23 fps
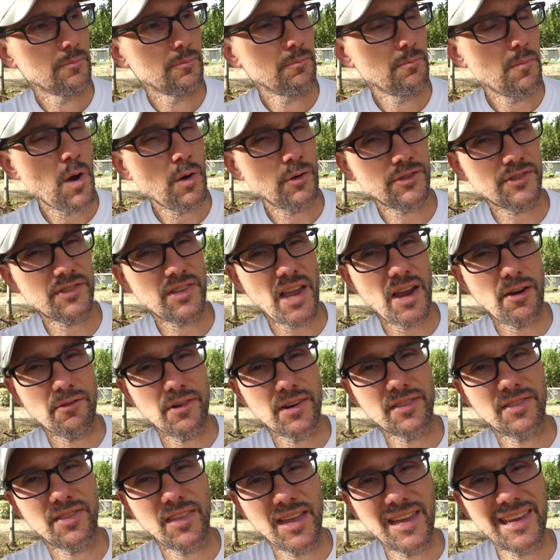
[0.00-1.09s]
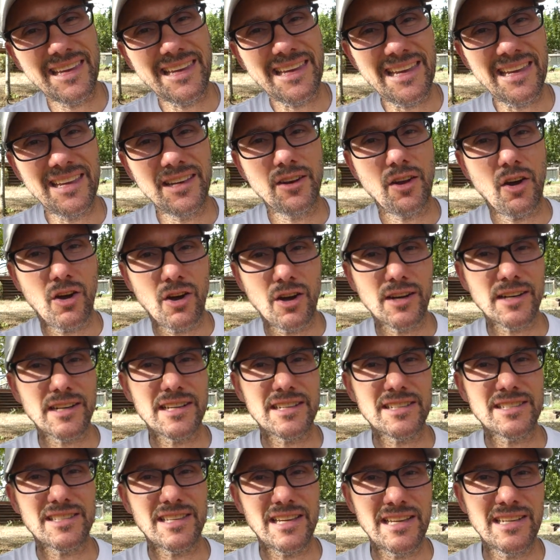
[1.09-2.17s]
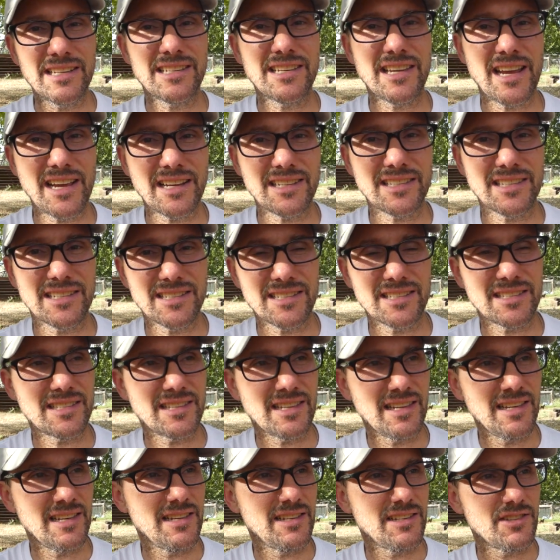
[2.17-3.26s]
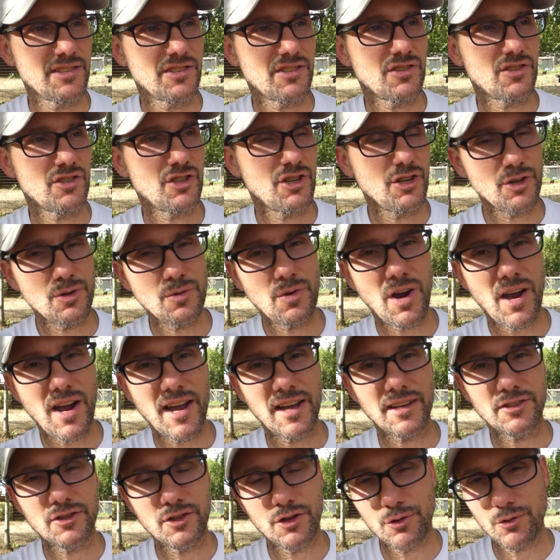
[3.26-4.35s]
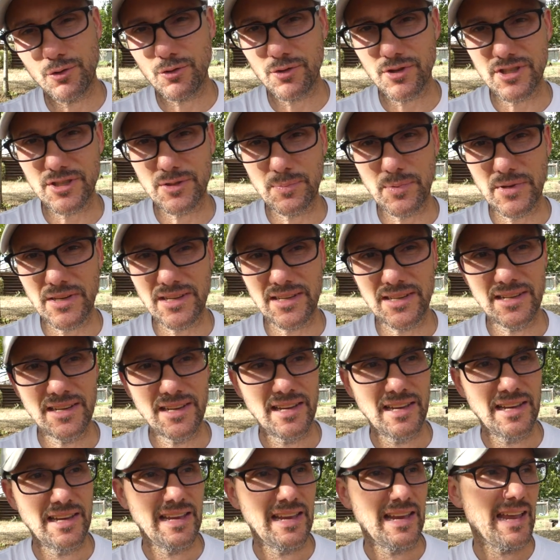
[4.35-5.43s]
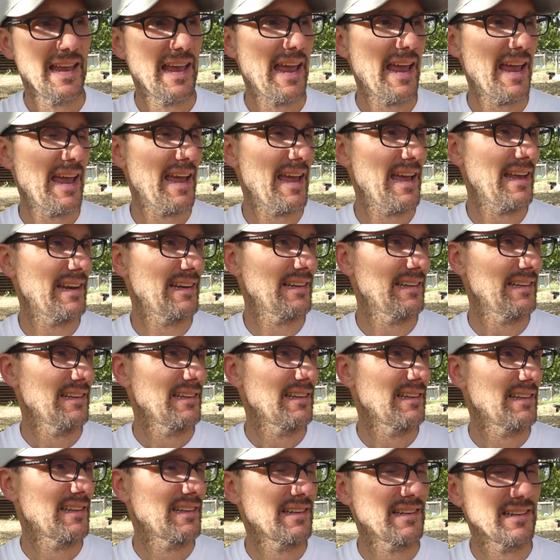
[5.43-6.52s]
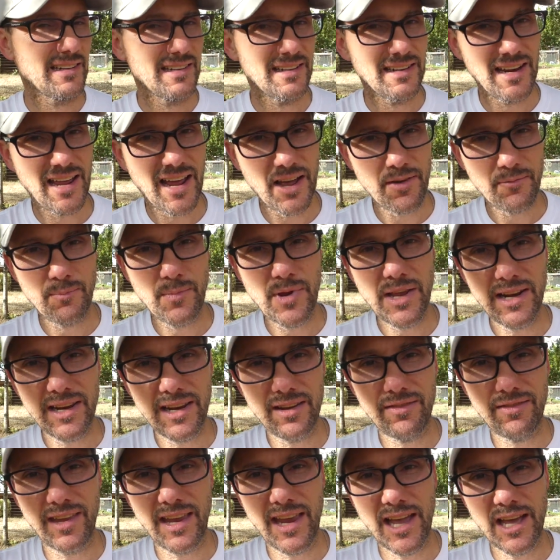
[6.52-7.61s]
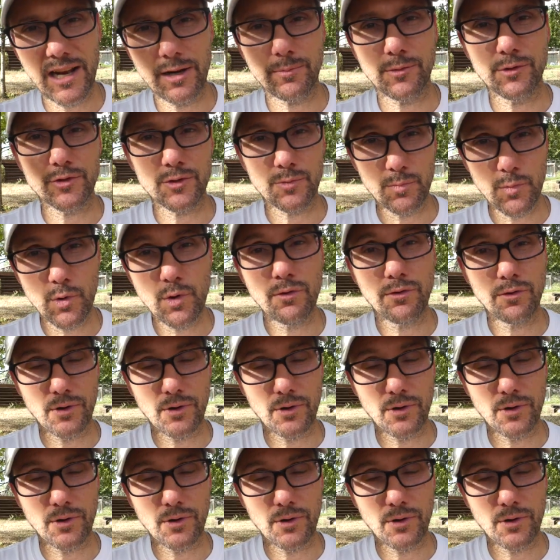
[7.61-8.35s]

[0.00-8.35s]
Most everything in August in Texas is too hot, too crispy, and not many of the animals move